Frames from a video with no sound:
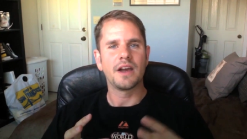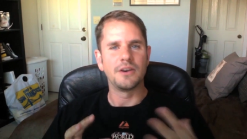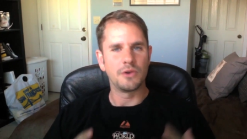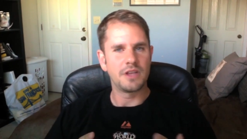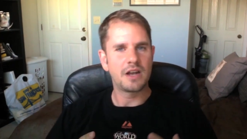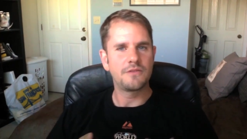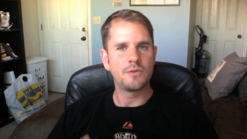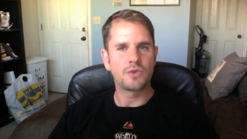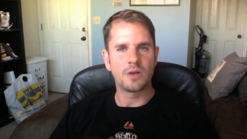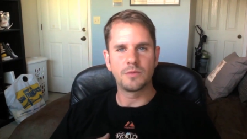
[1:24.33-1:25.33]
I know a lot of
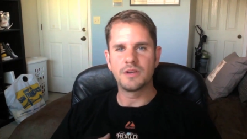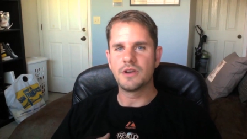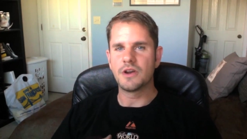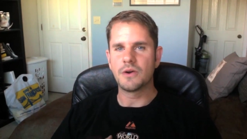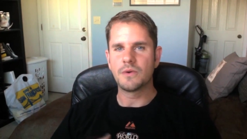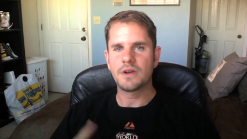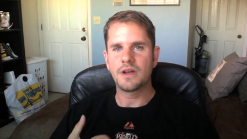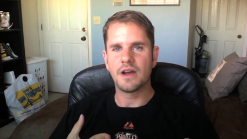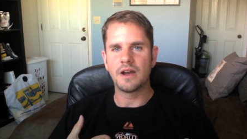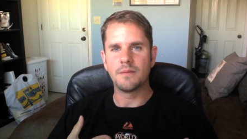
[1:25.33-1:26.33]
you probably know
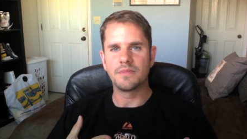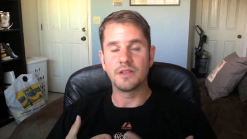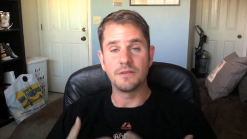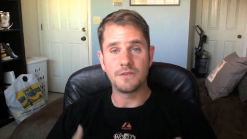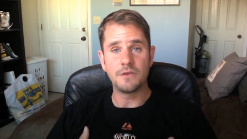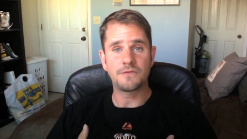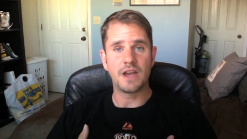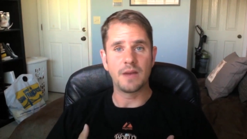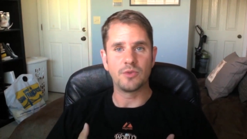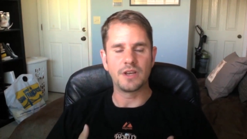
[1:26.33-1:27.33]
um, the Leffew
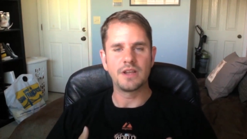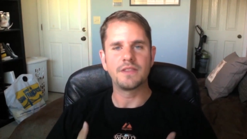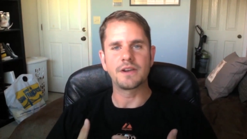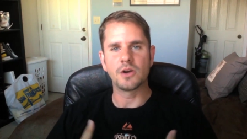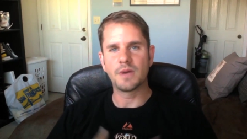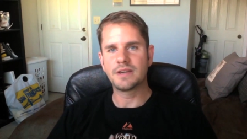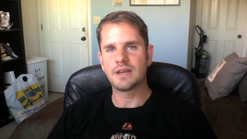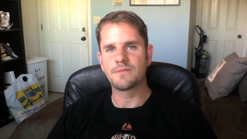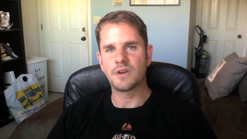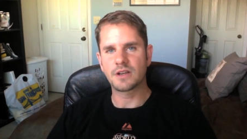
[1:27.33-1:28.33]
family. They go by
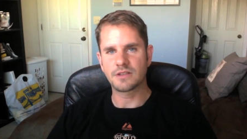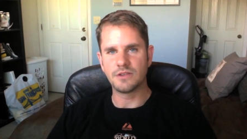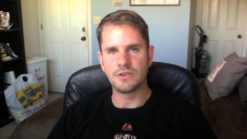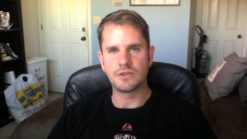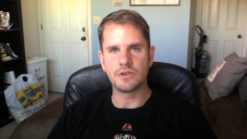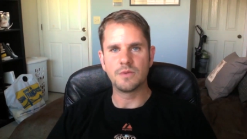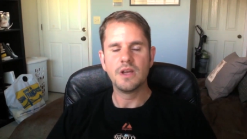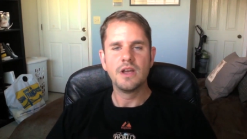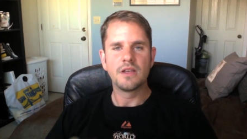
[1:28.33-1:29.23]
Fox on YouTube.